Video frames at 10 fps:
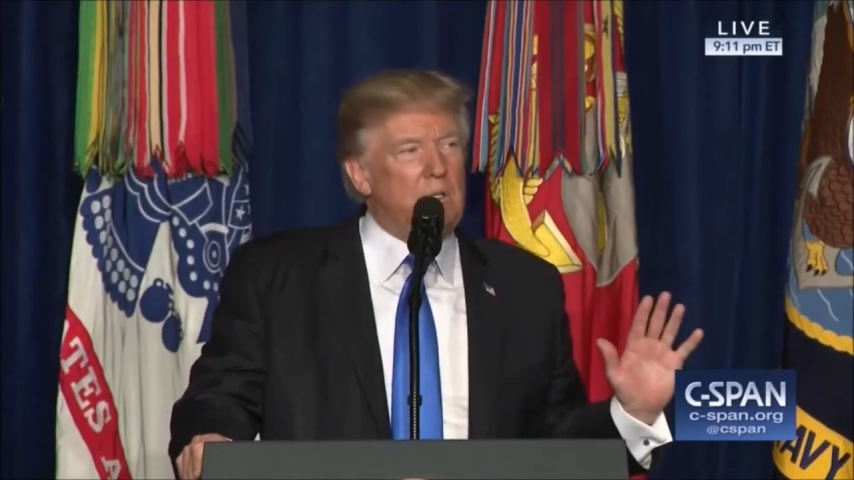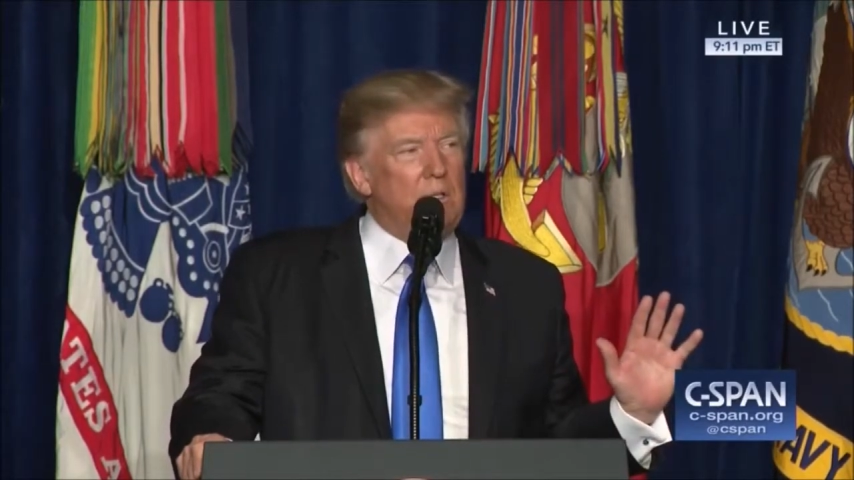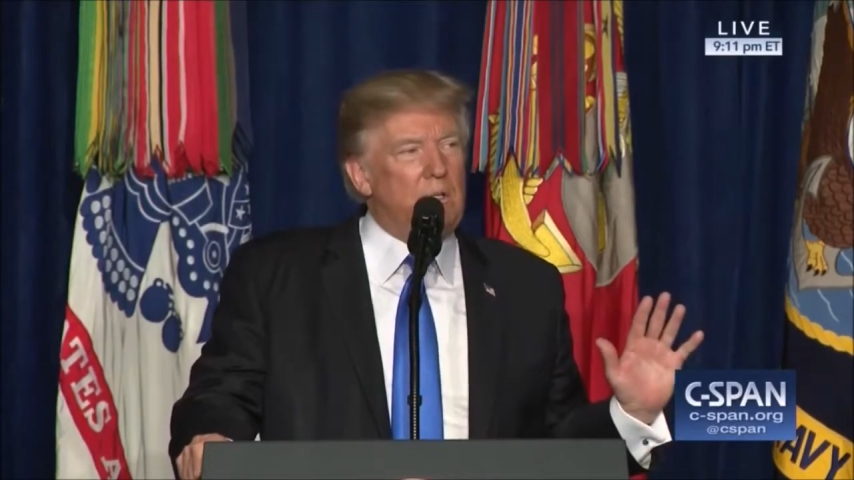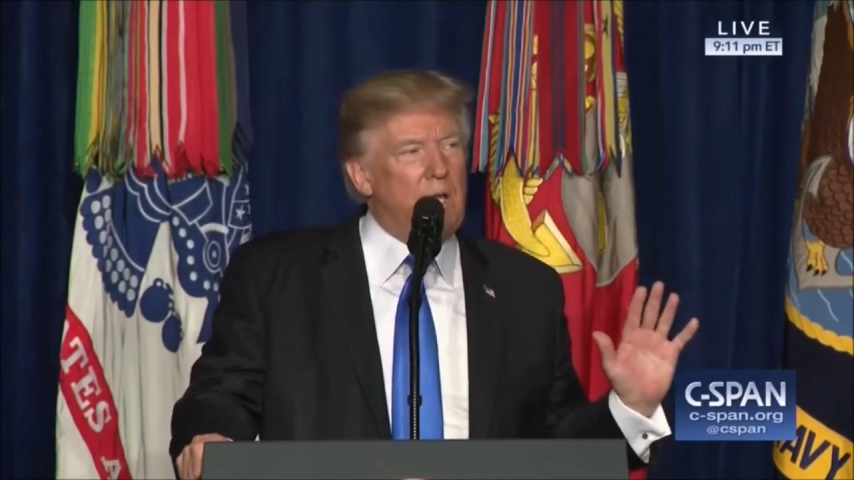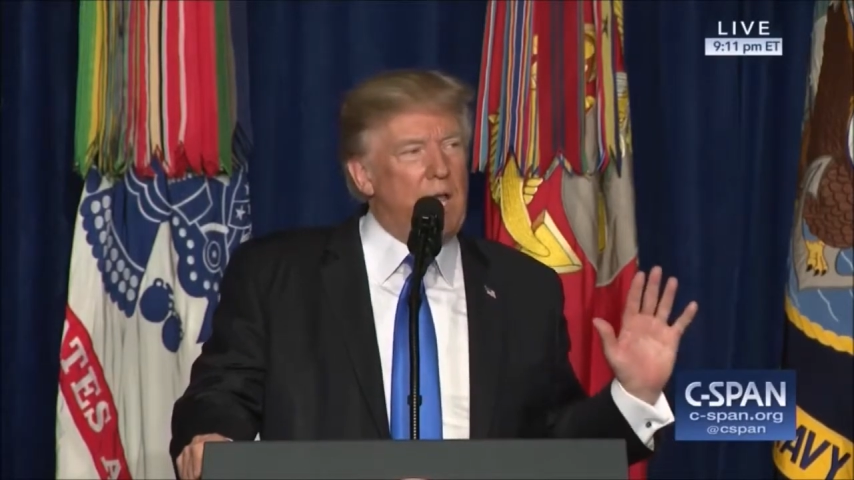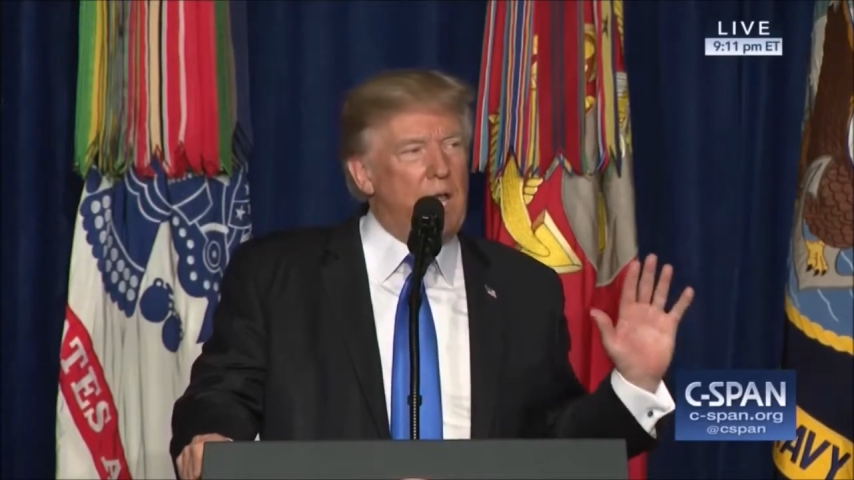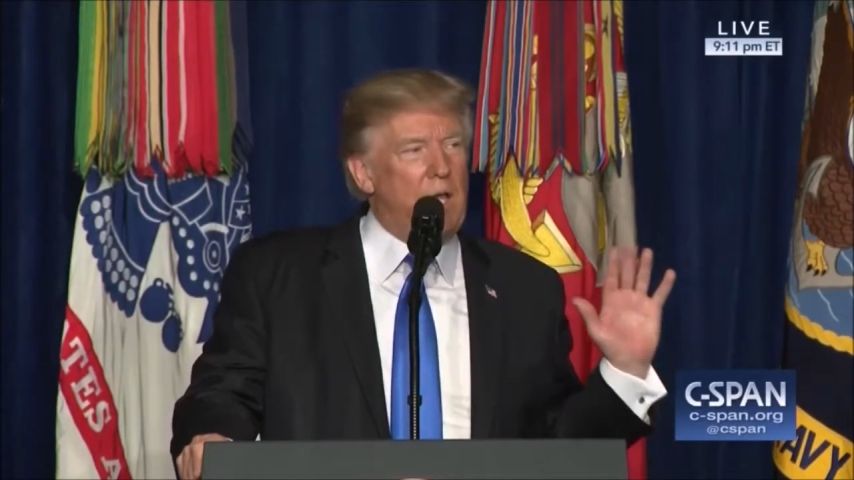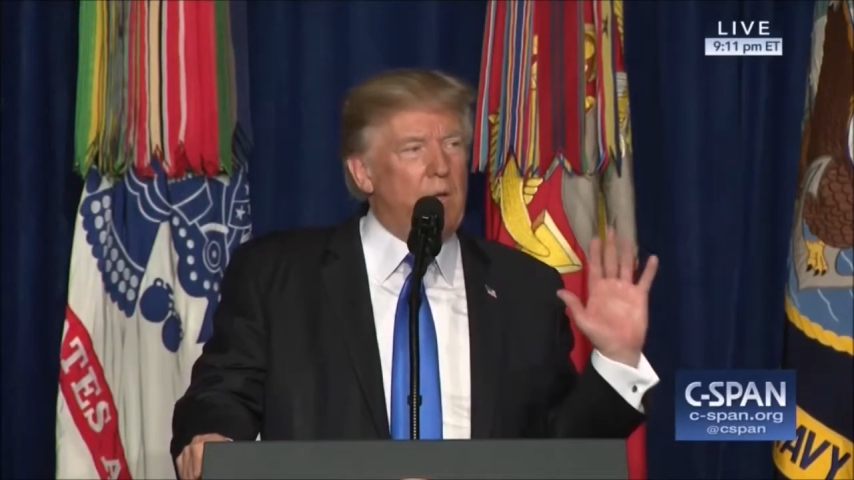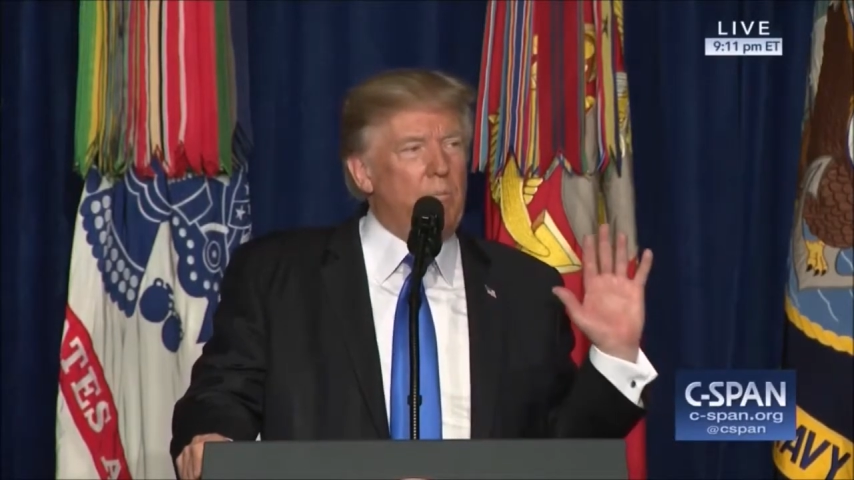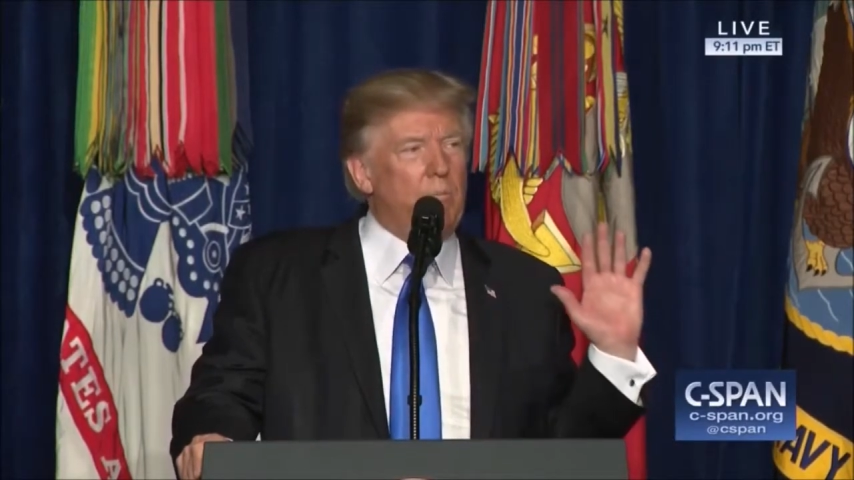
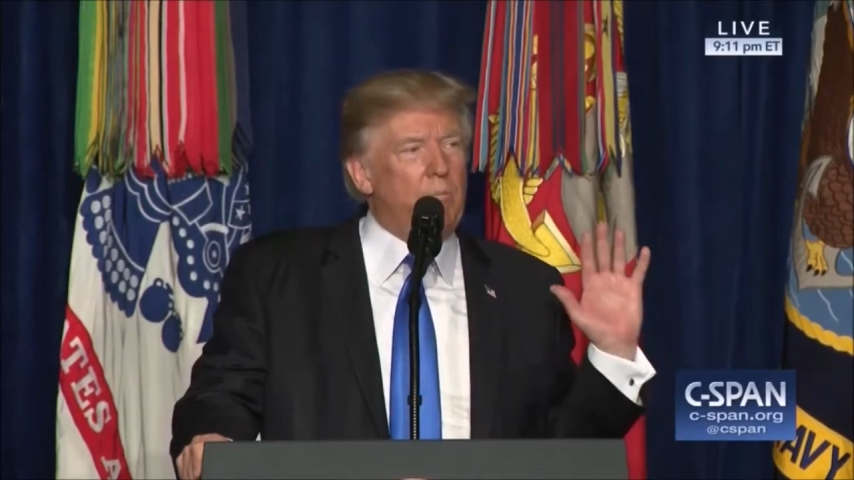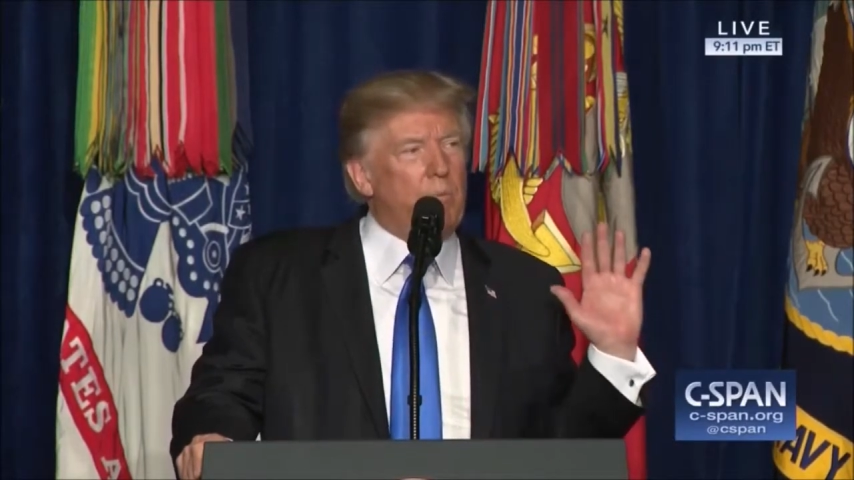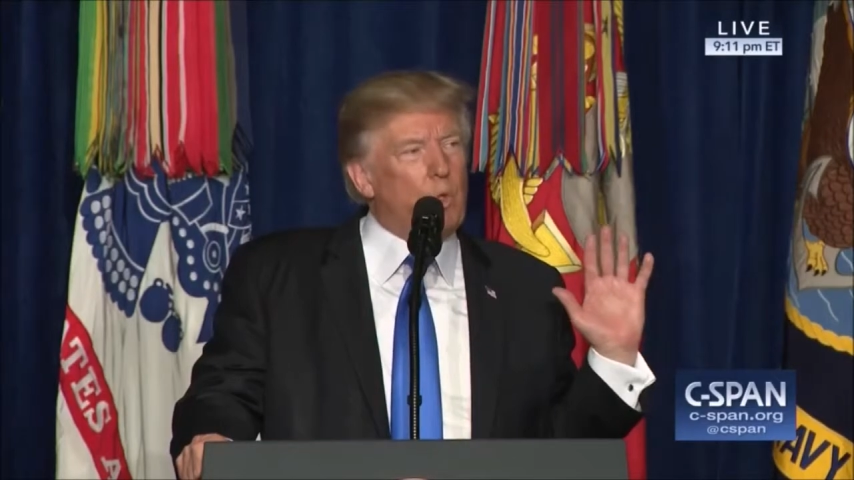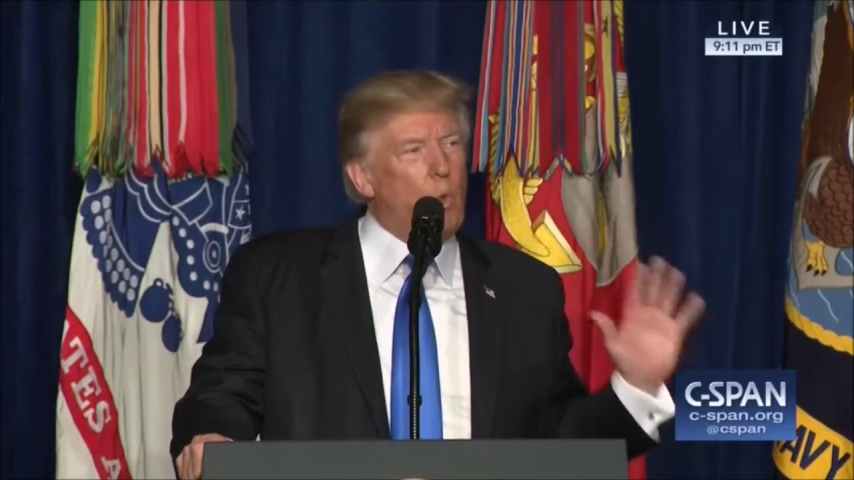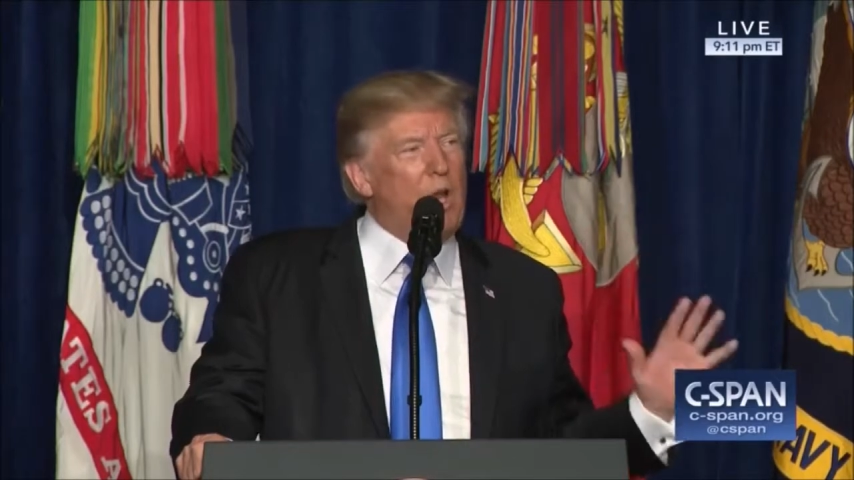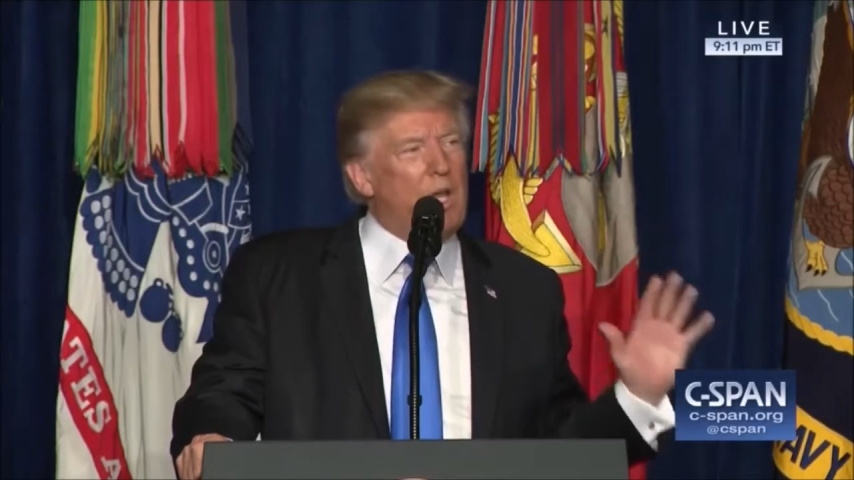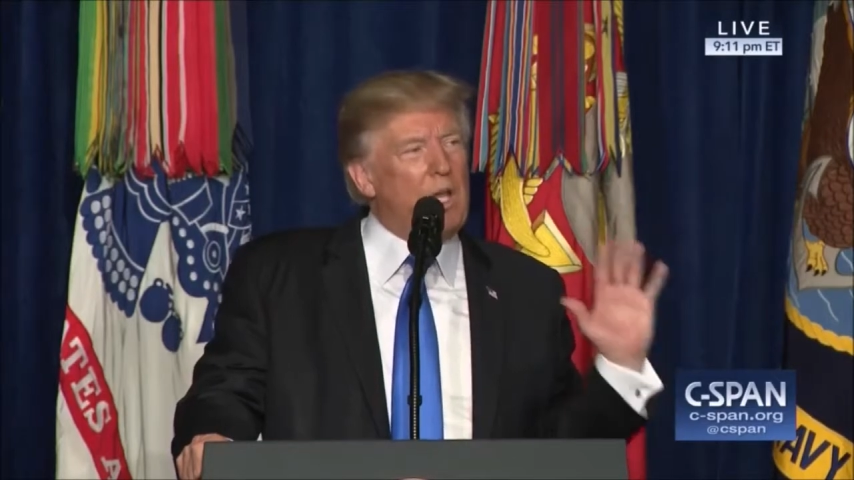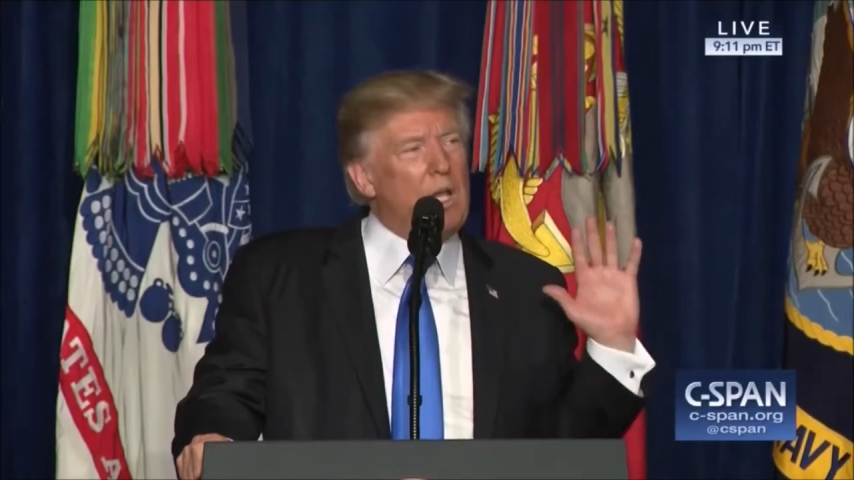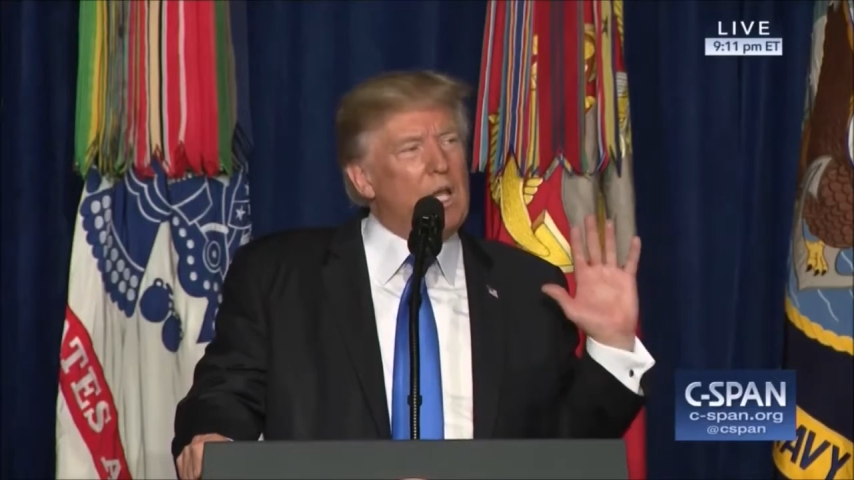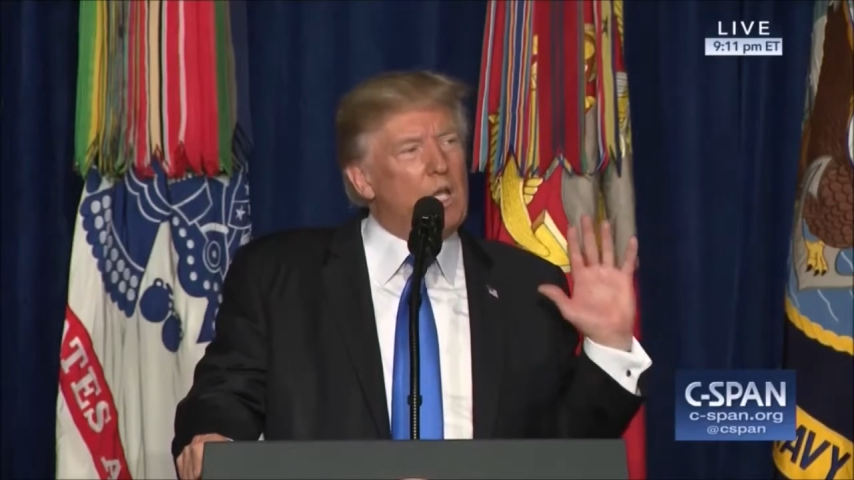Today, 20